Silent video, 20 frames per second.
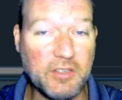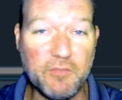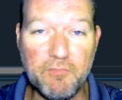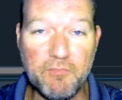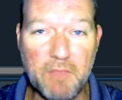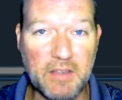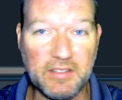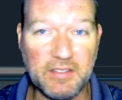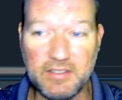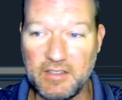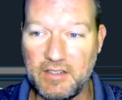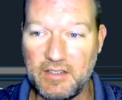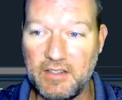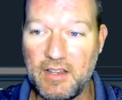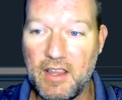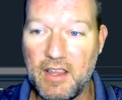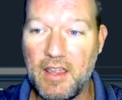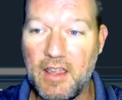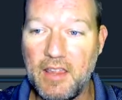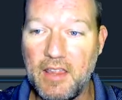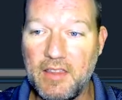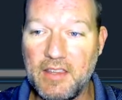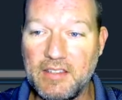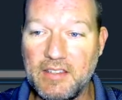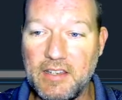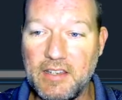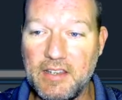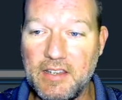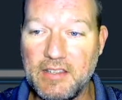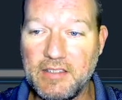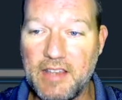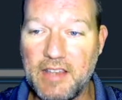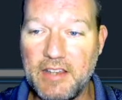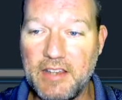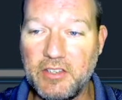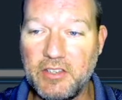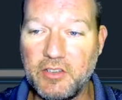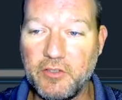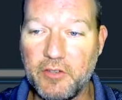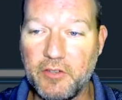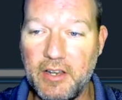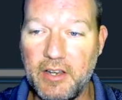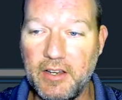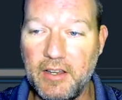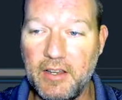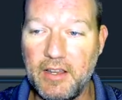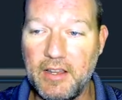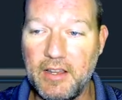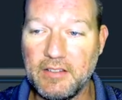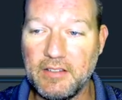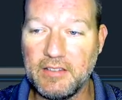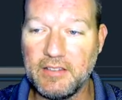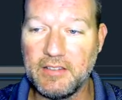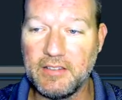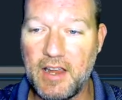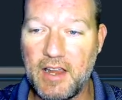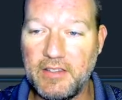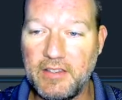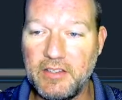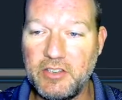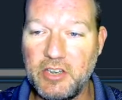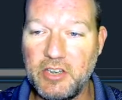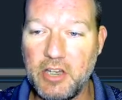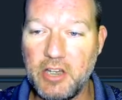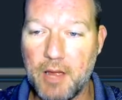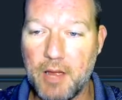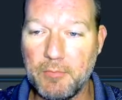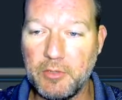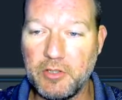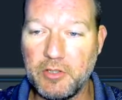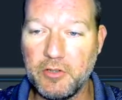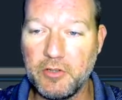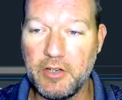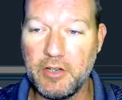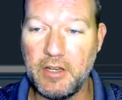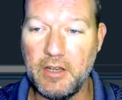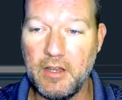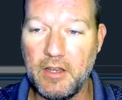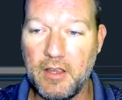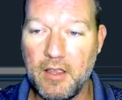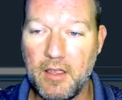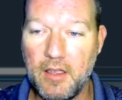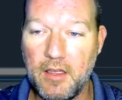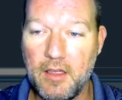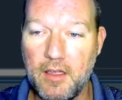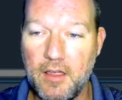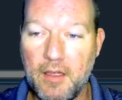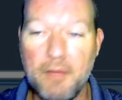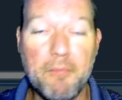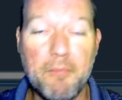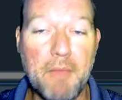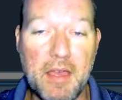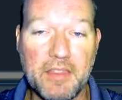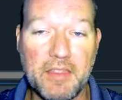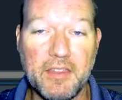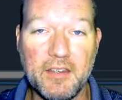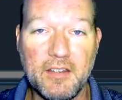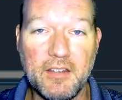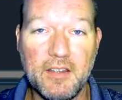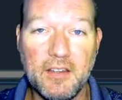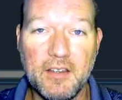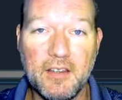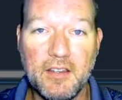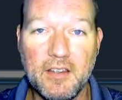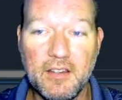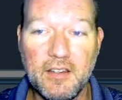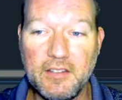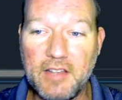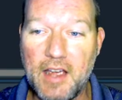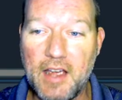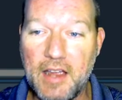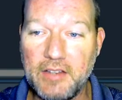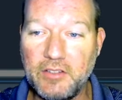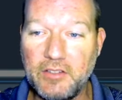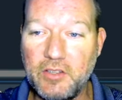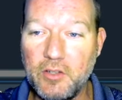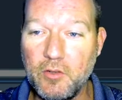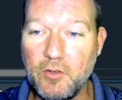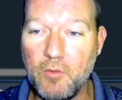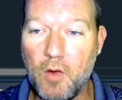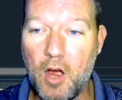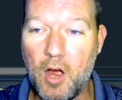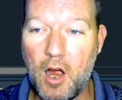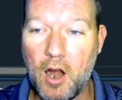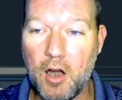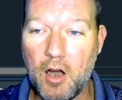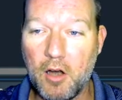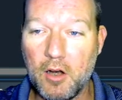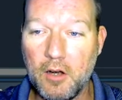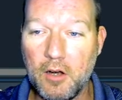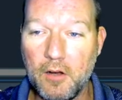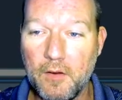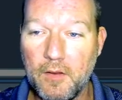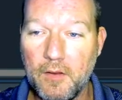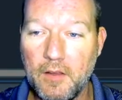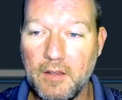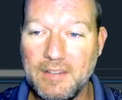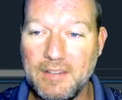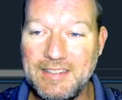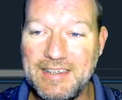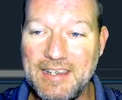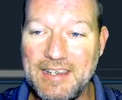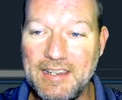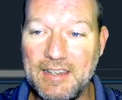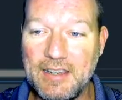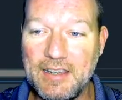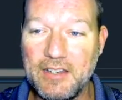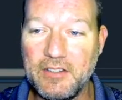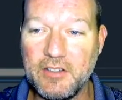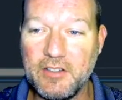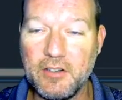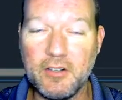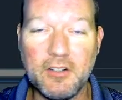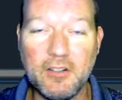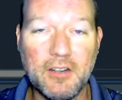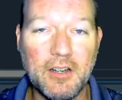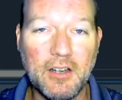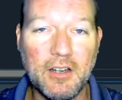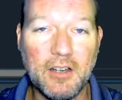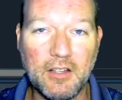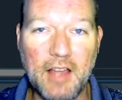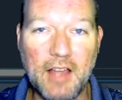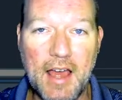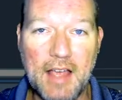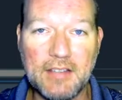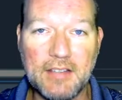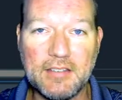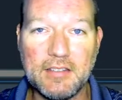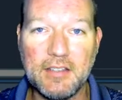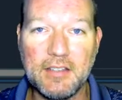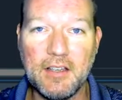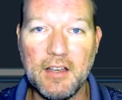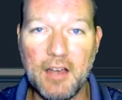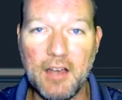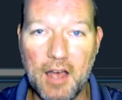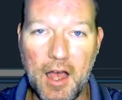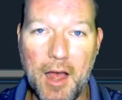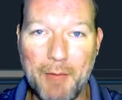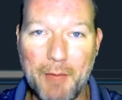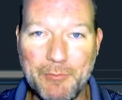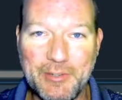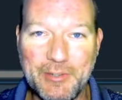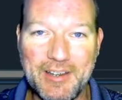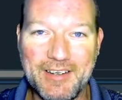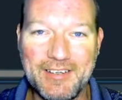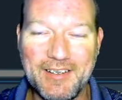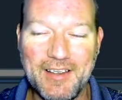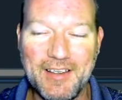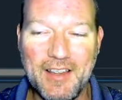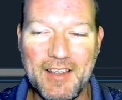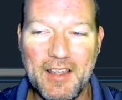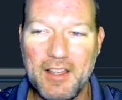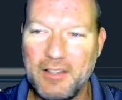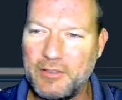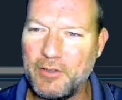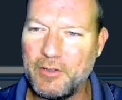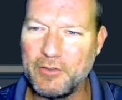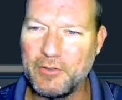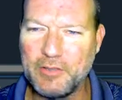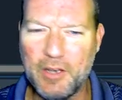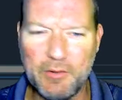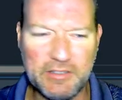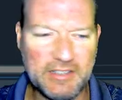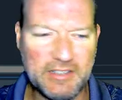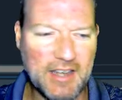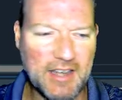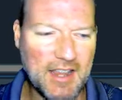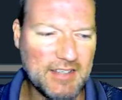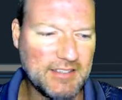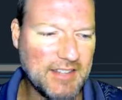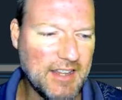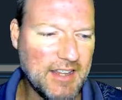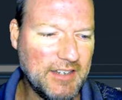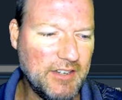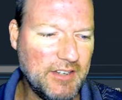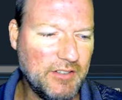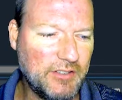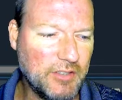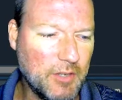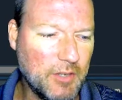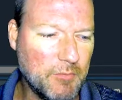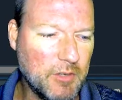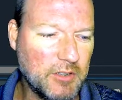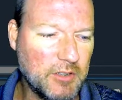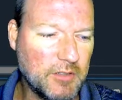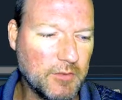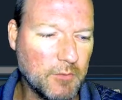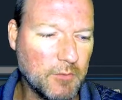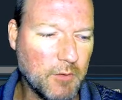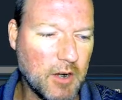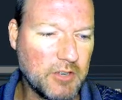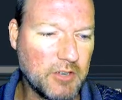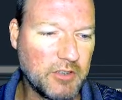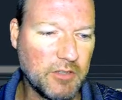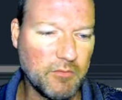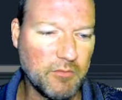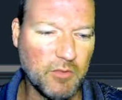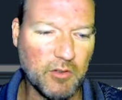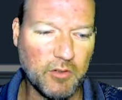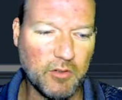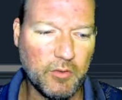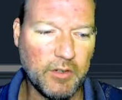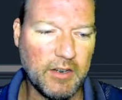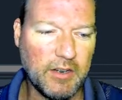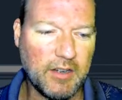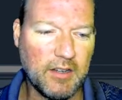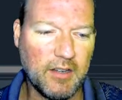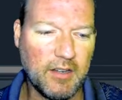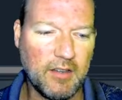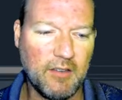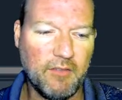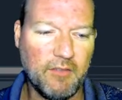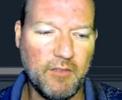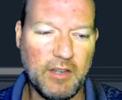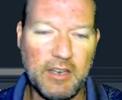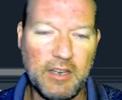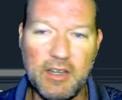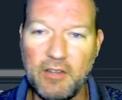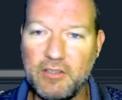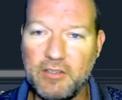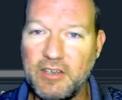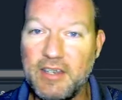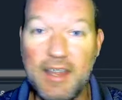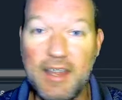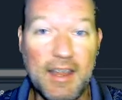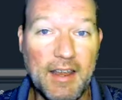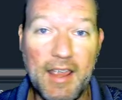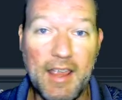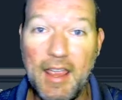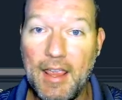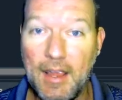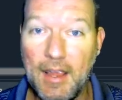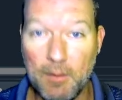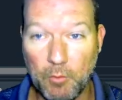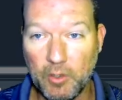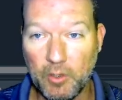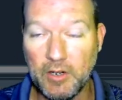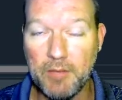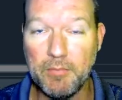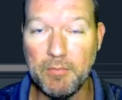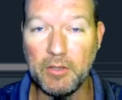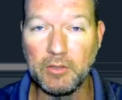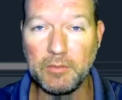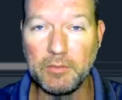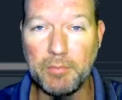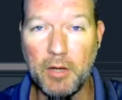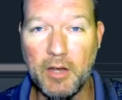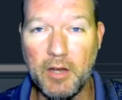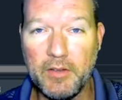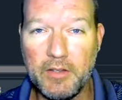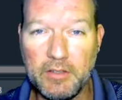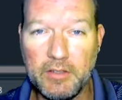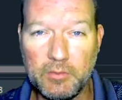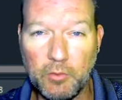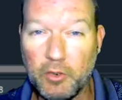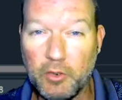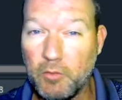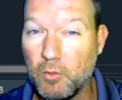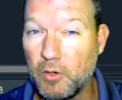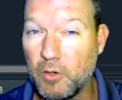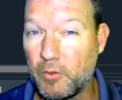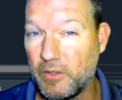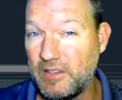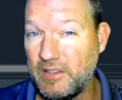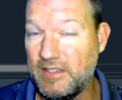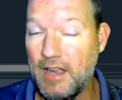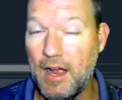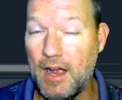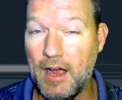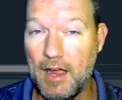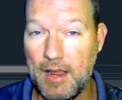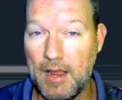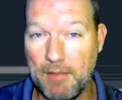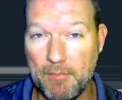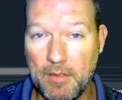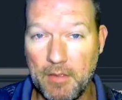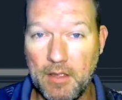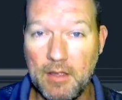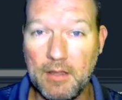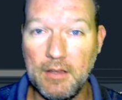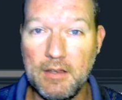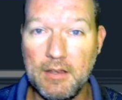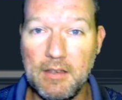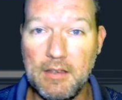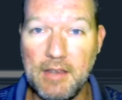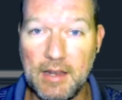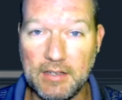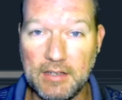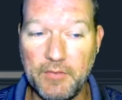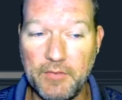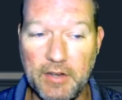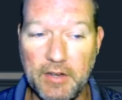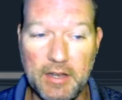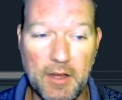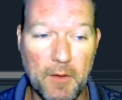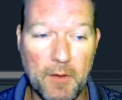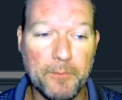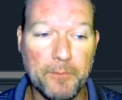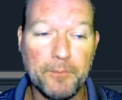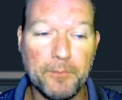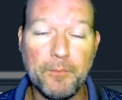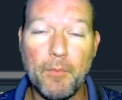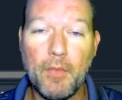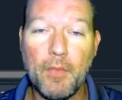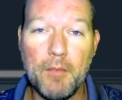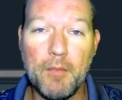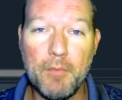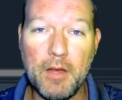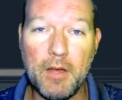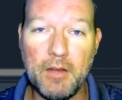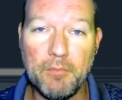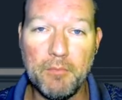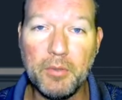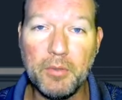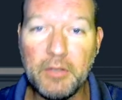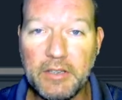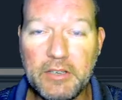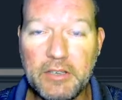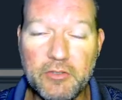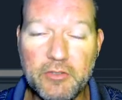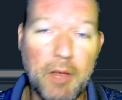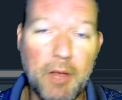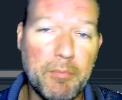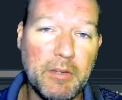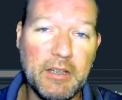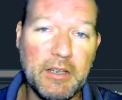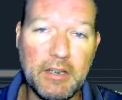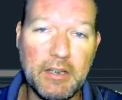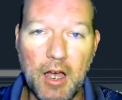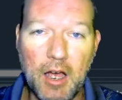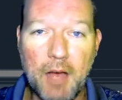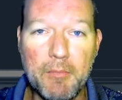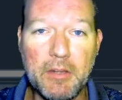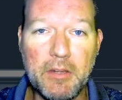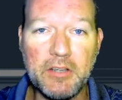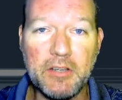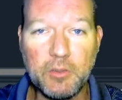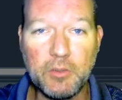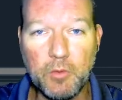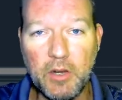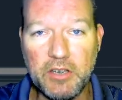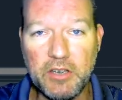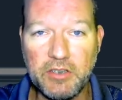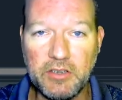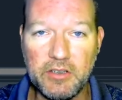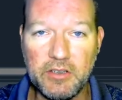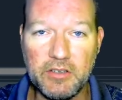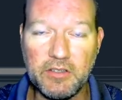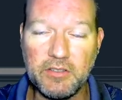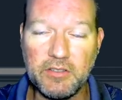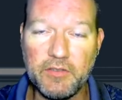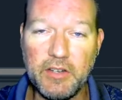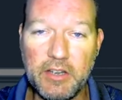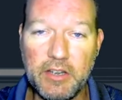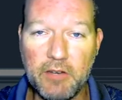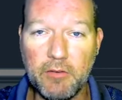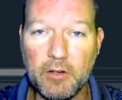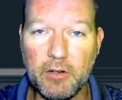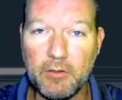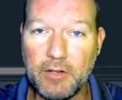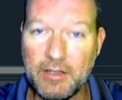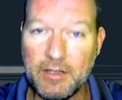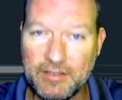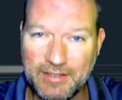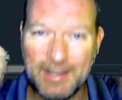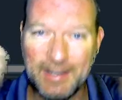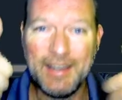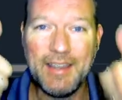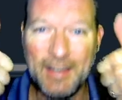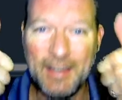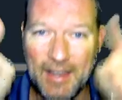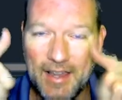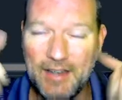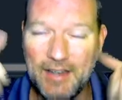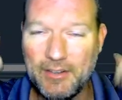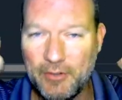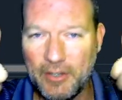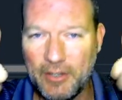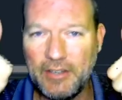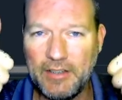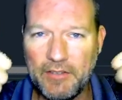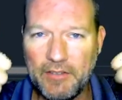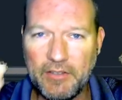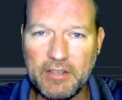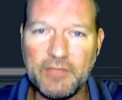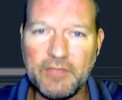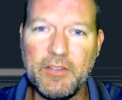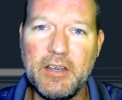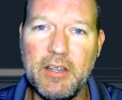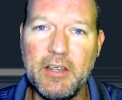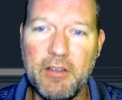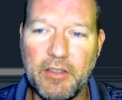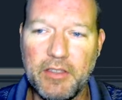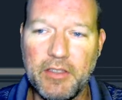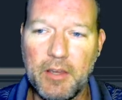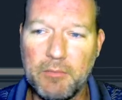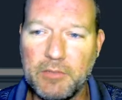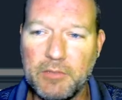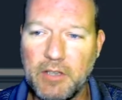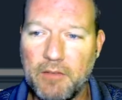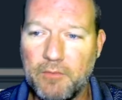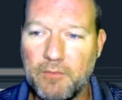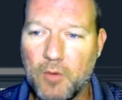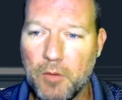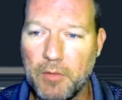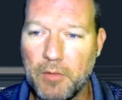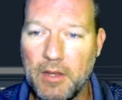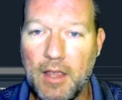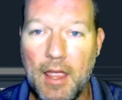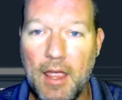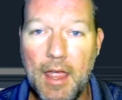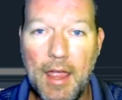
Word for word: missed it this is a string inside the geometry method tied to our tkinter class object so as always guys thank you so much for watching real quick video today and we're going to build upon this we're going to work with time next video but please drop any comments, questions, video requests, and go ahead and give this video a thumbs up for me.